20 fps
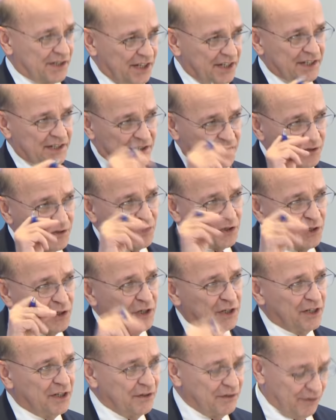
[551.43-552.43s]
It's to the
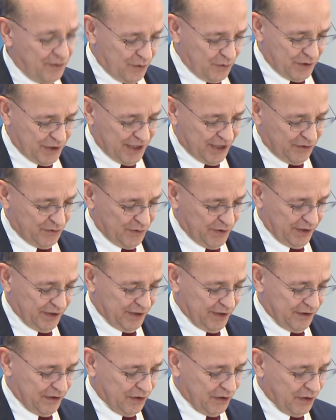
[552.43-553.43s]
good, $13
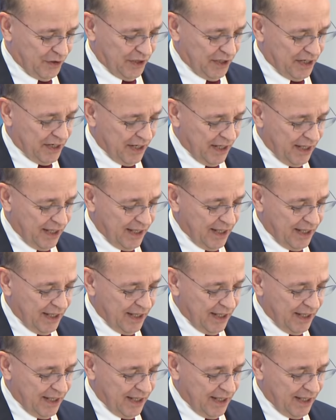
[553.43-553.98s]
trillion to the good.